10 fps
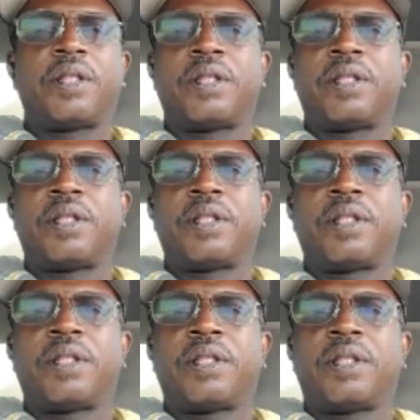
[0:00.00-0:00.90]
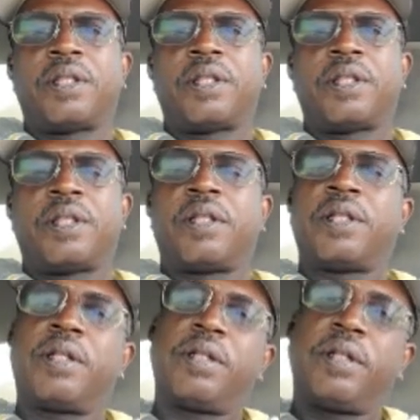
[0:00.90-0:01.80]

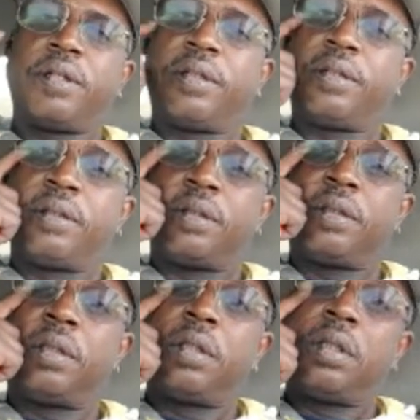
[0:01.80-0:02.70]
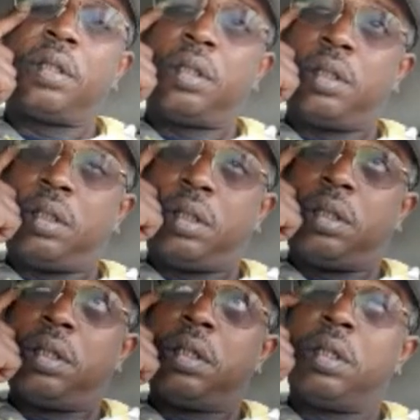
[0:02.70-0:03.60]

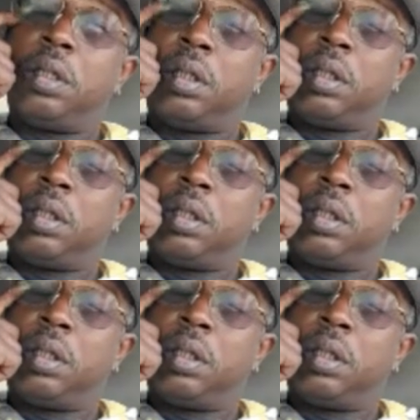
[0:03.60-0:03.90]
(silent)